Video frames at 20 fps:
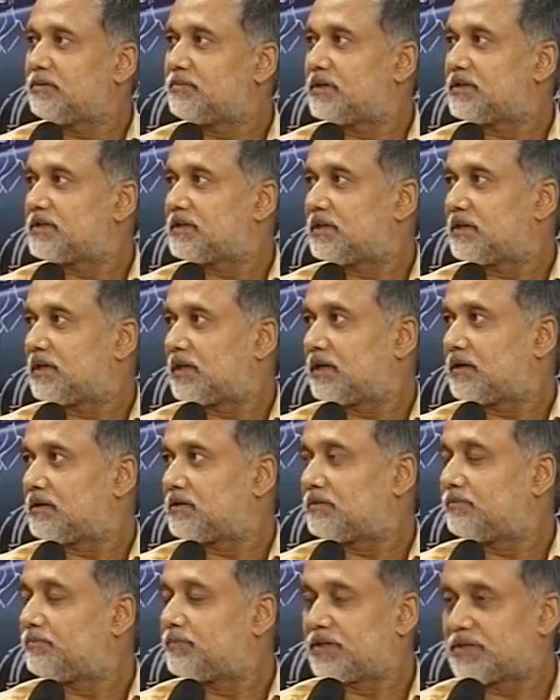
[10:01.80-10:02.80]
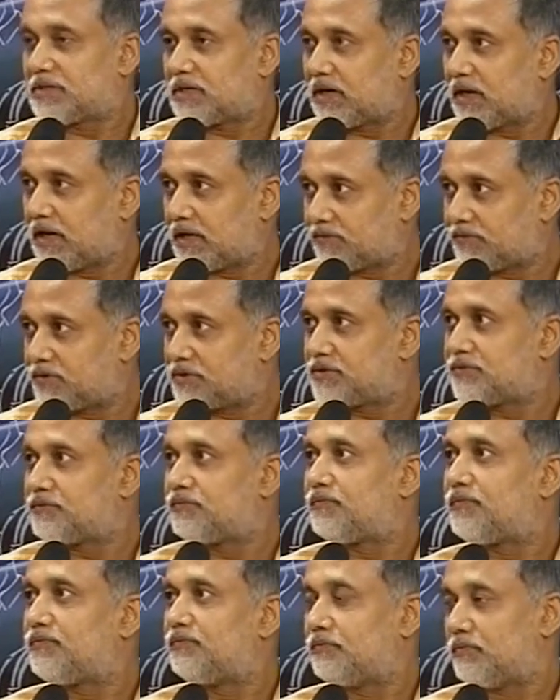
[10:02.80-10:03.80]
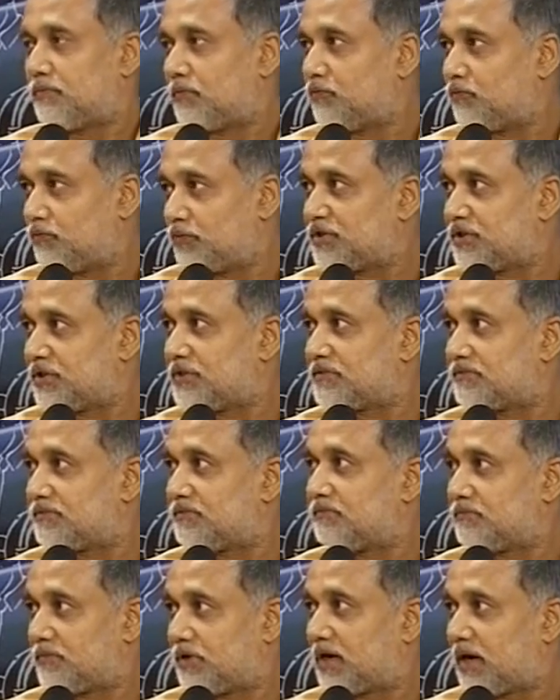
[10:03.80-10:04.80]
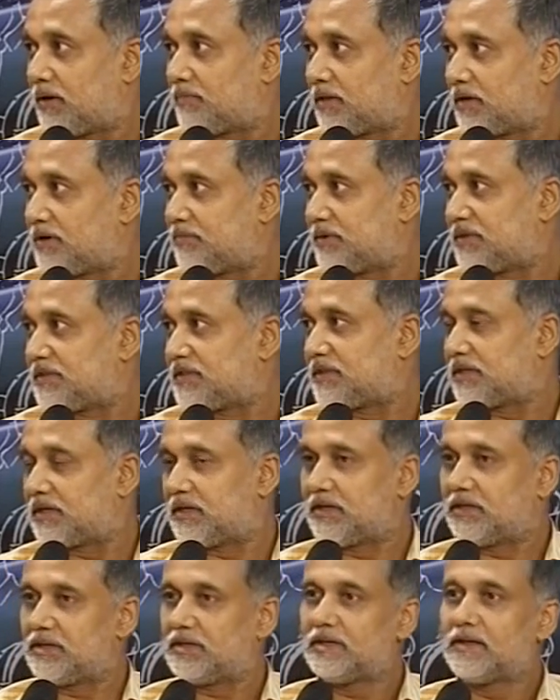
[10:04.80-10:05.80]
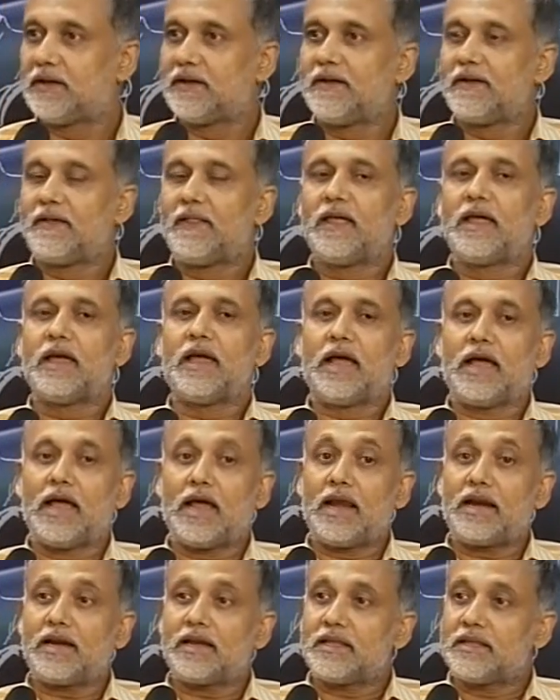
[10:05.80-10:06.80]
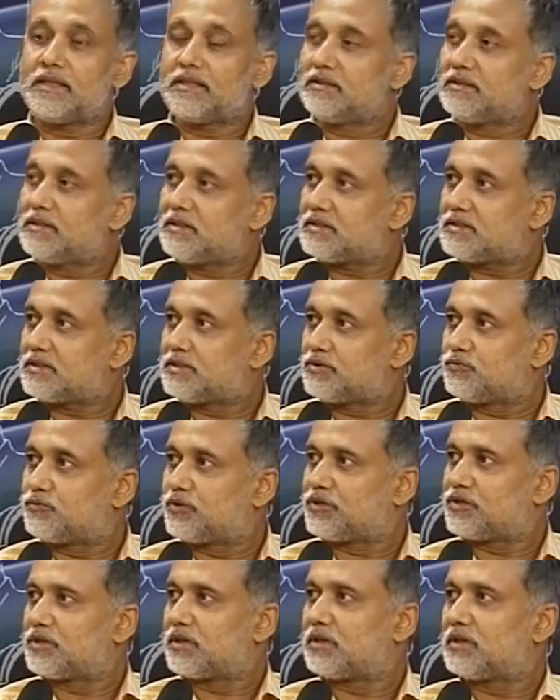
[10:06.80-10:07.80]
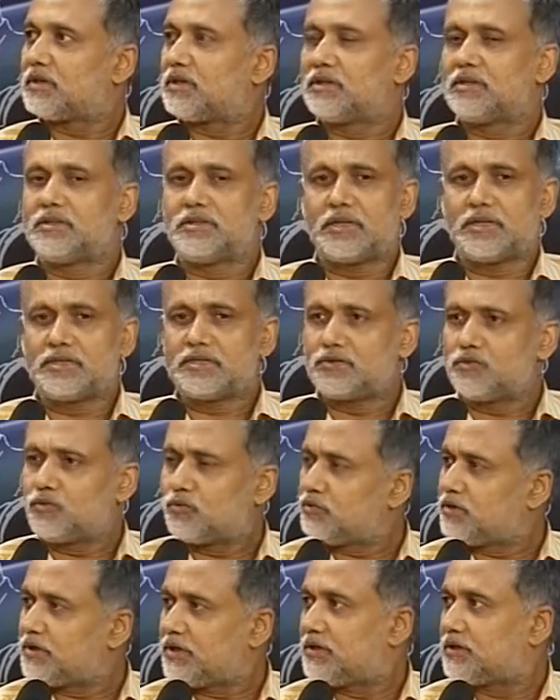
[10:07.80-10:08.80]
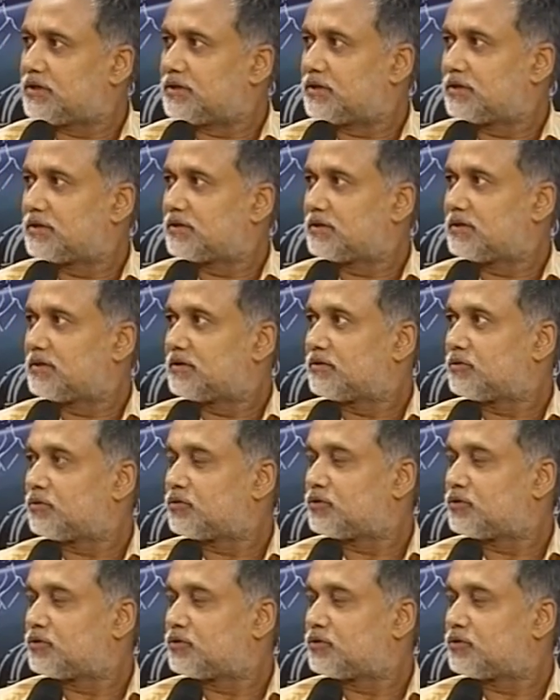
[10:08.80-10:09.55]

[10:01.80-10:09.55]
meta language, which is grammar basically. And in this situation, there is no need to